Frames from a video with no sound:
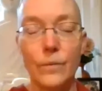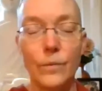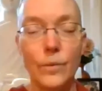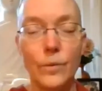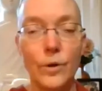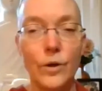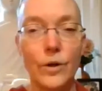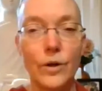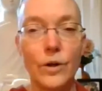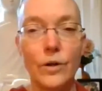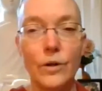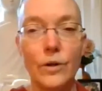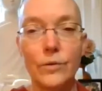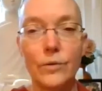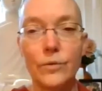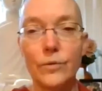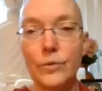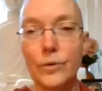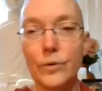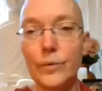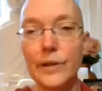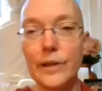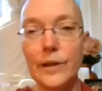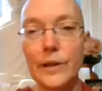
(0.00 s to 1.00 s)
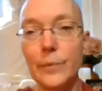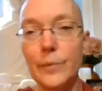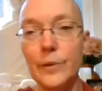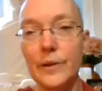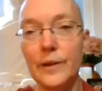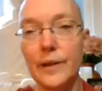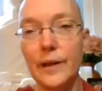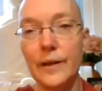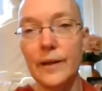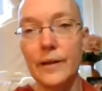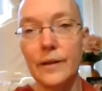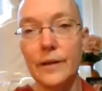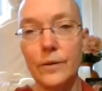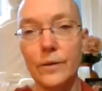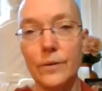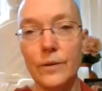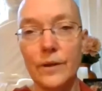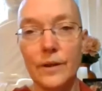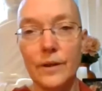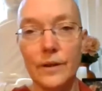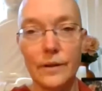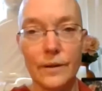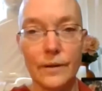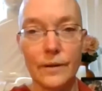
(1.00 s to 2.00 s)
were all growing up in that
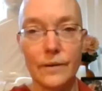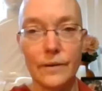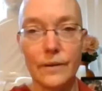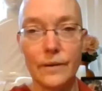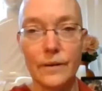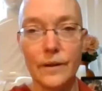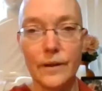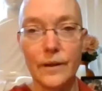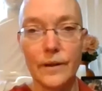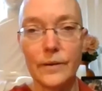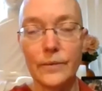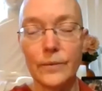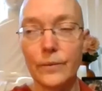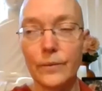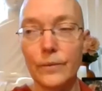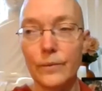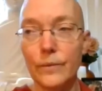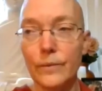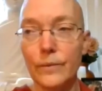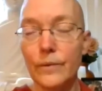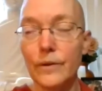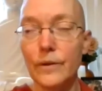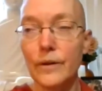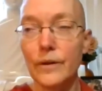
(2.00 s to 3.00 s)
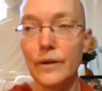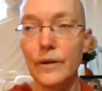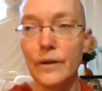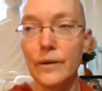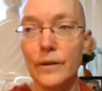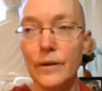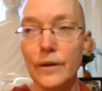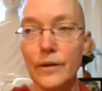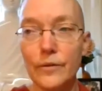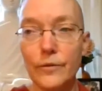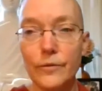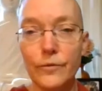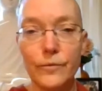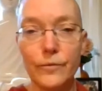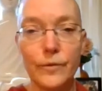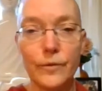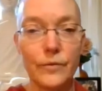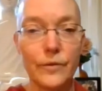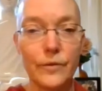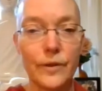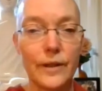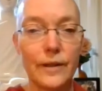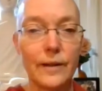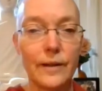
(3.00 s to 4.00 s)
era, like, of
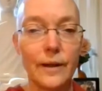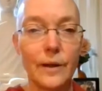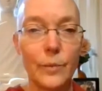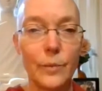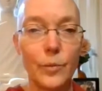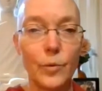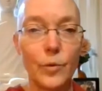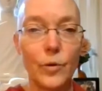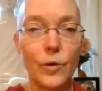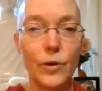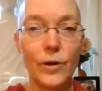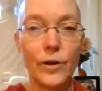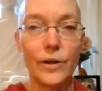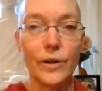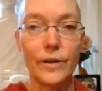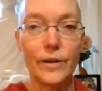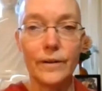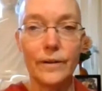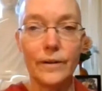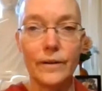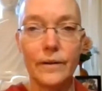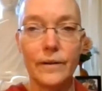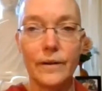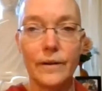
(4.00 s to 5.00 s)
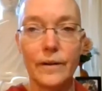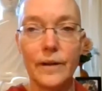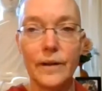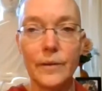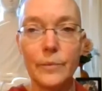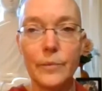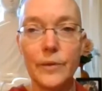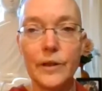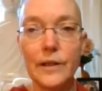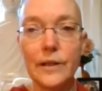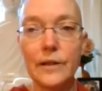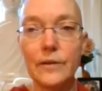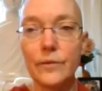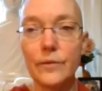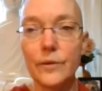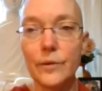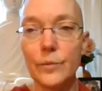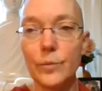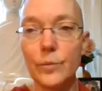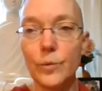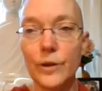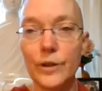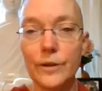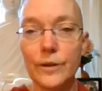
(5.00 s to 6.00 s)
the Vietnam War, and many of
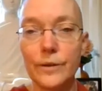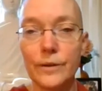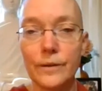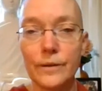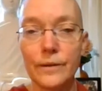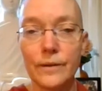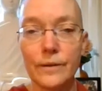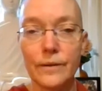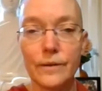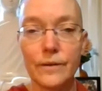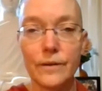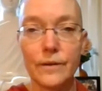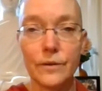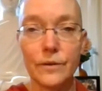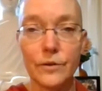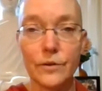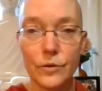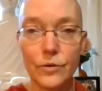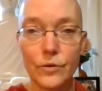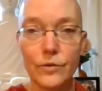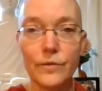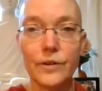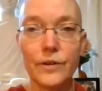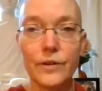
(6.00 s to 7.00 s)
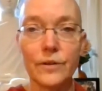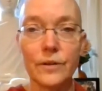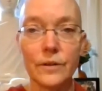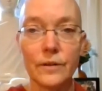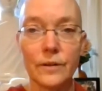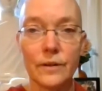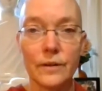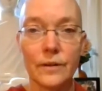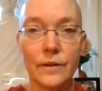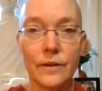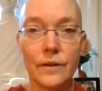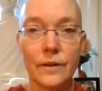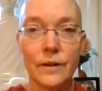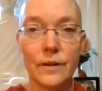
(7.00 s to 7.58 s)
them went to the service.